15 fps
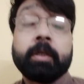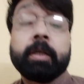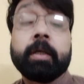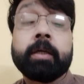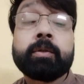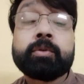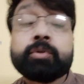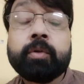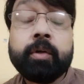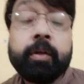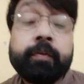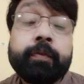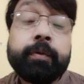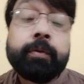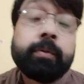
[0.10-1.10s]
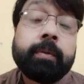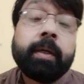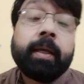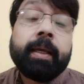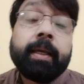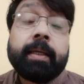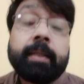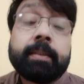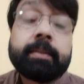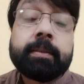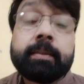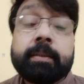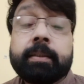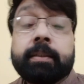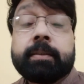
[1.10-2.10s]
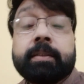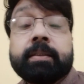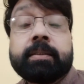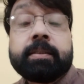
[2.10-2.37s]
Hello to all of you, and this